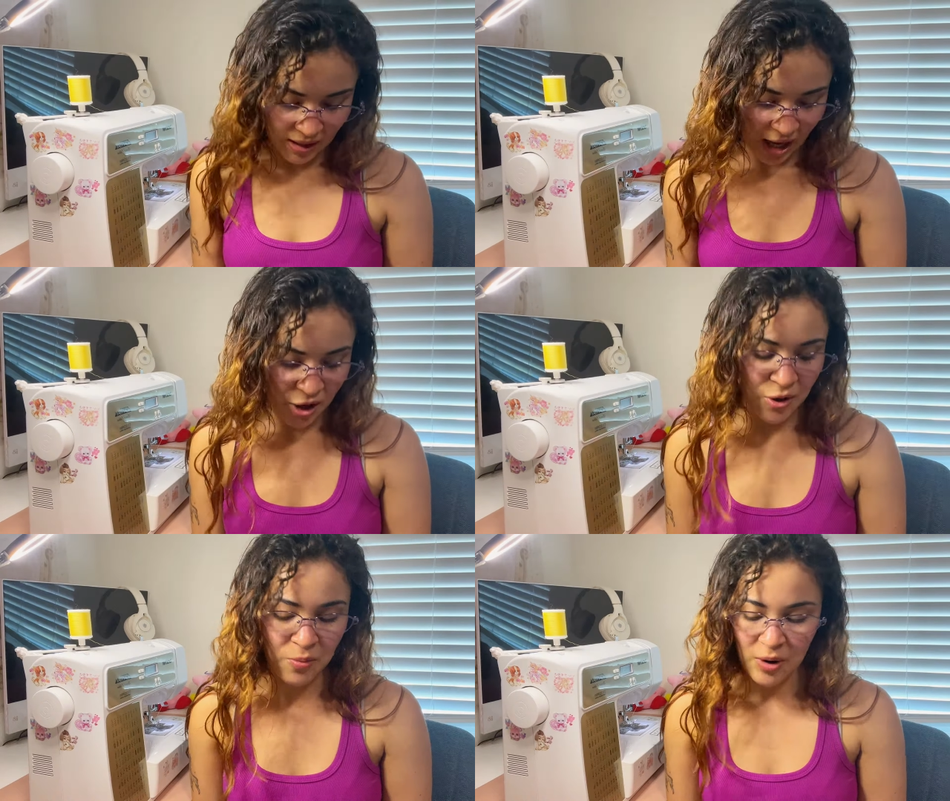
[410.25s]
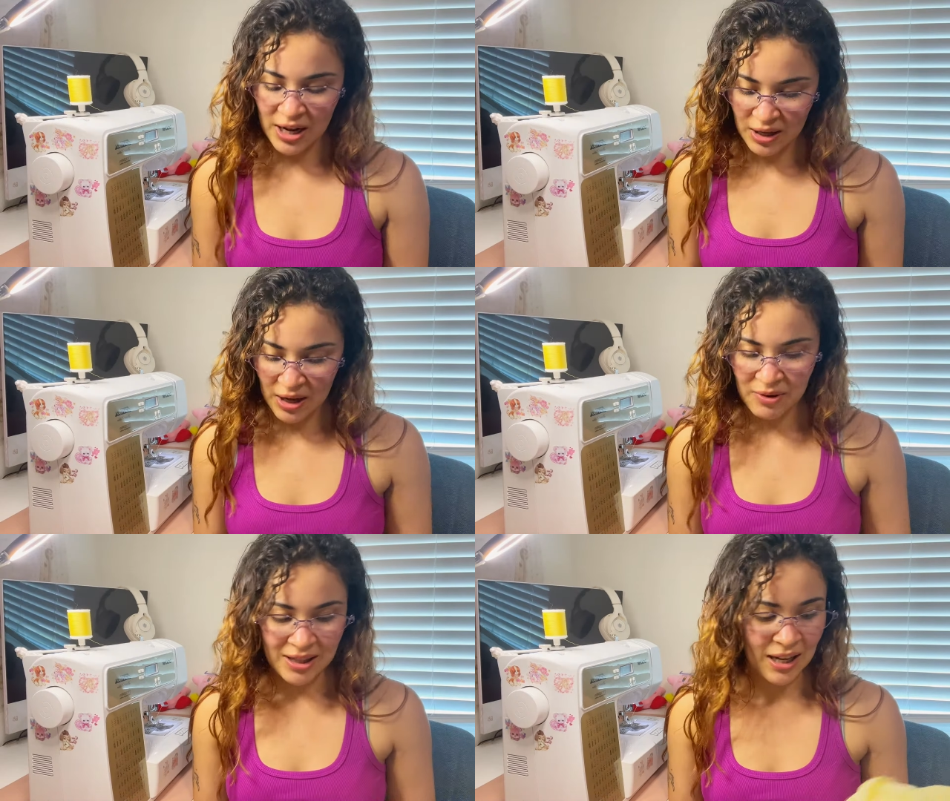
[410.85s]
I don't know what,
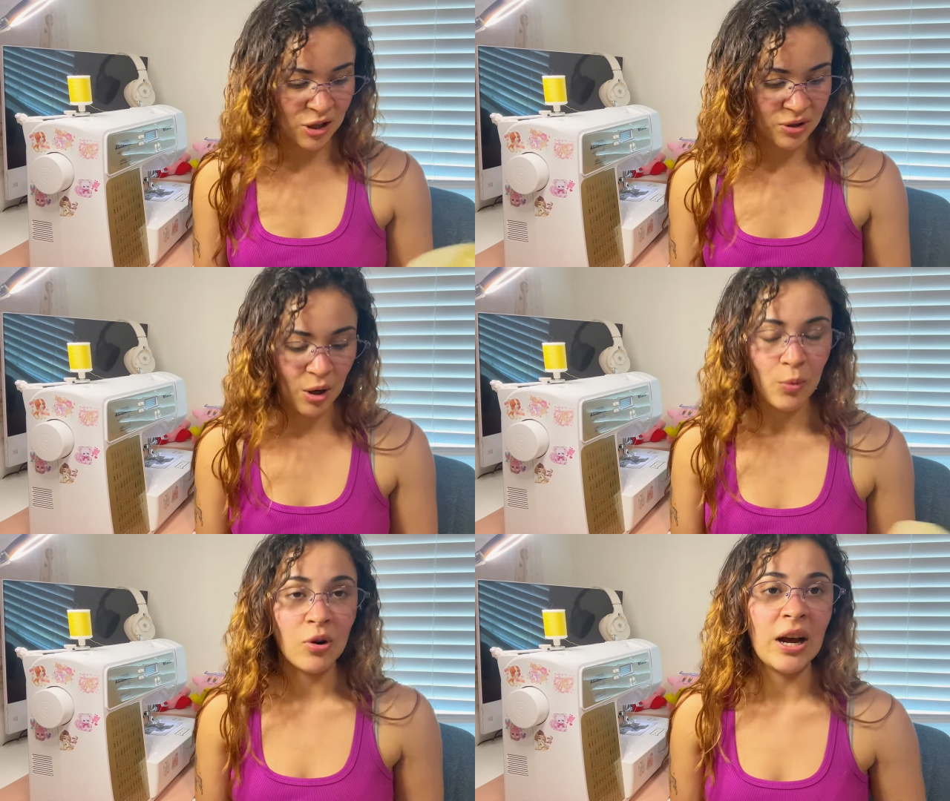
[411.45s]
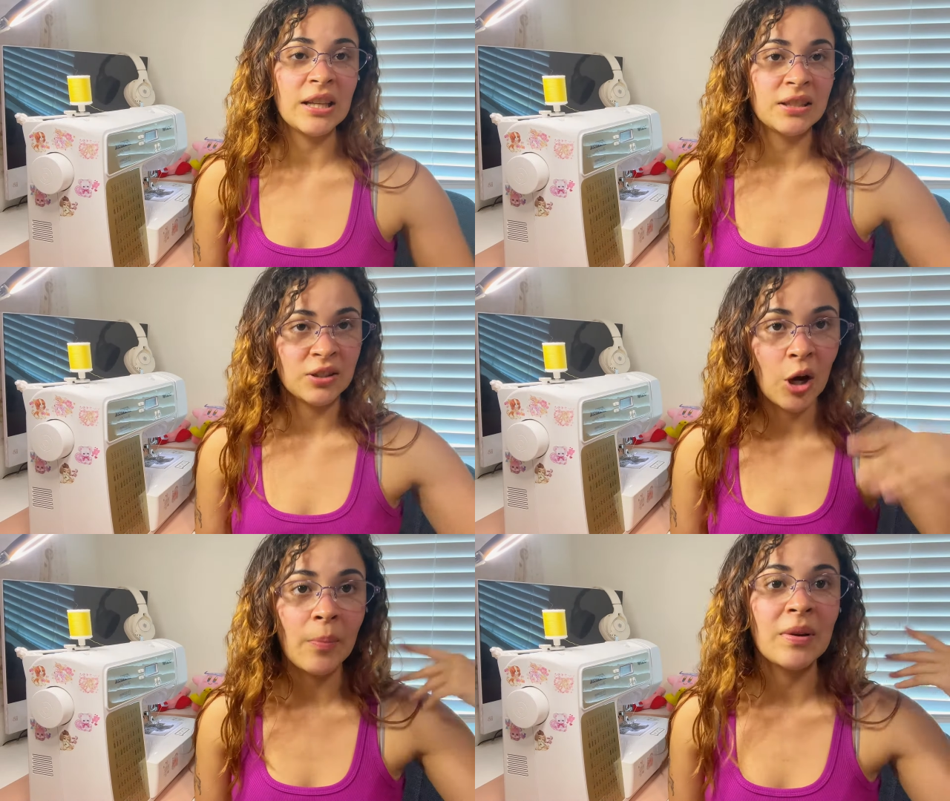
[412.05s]
every time I use a word, I
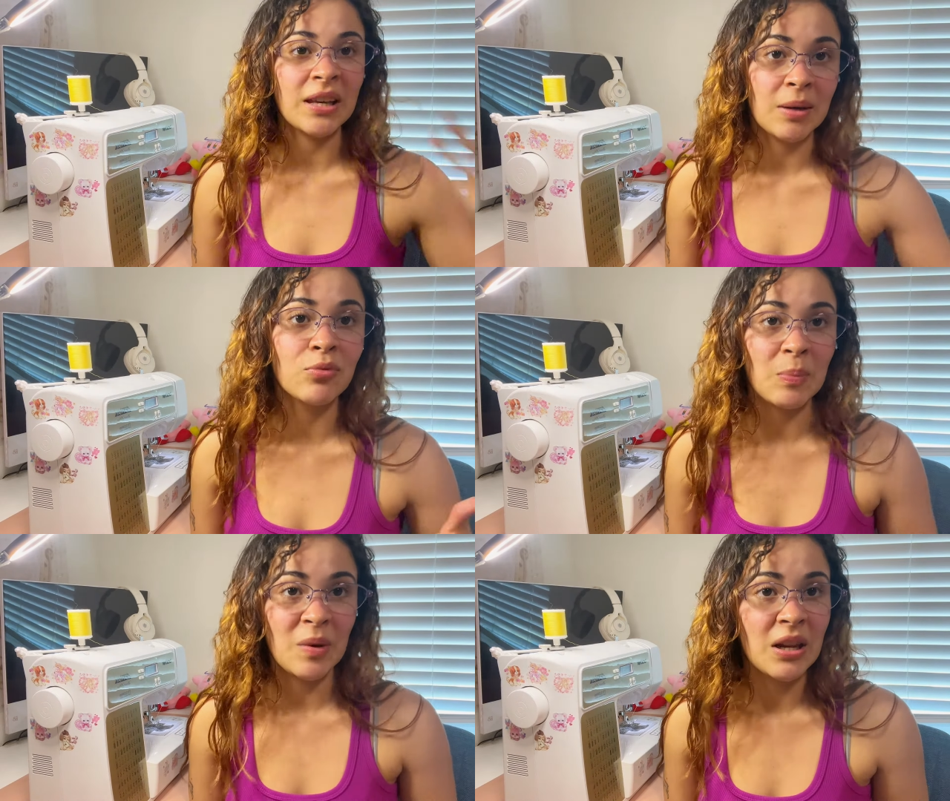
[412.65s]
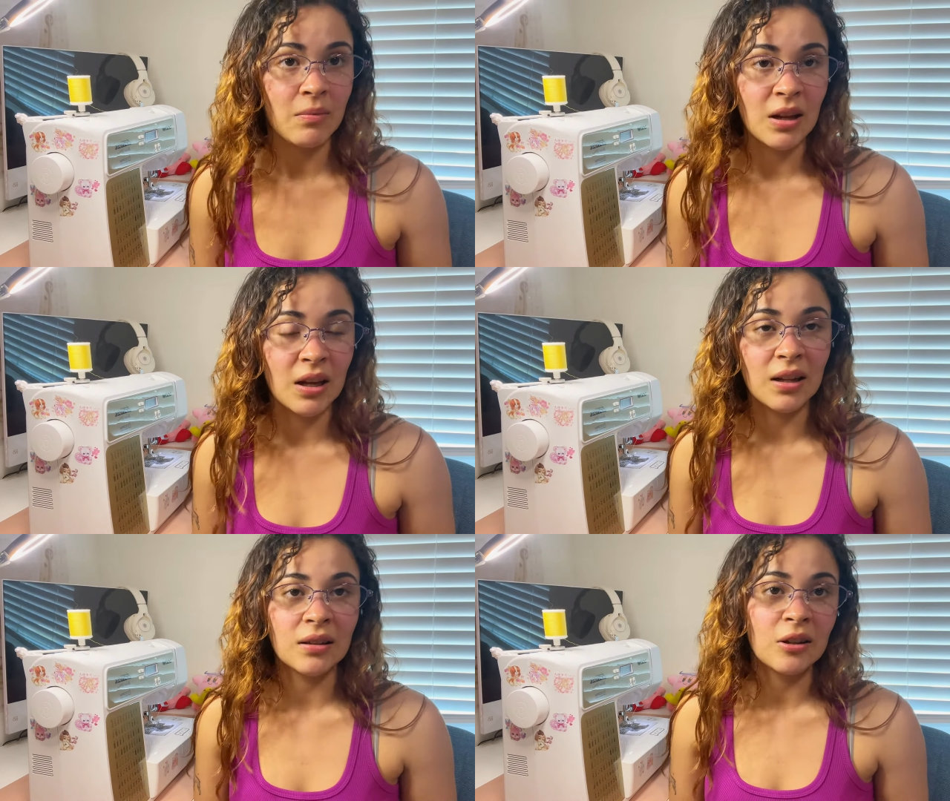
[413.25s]
keep repeating it.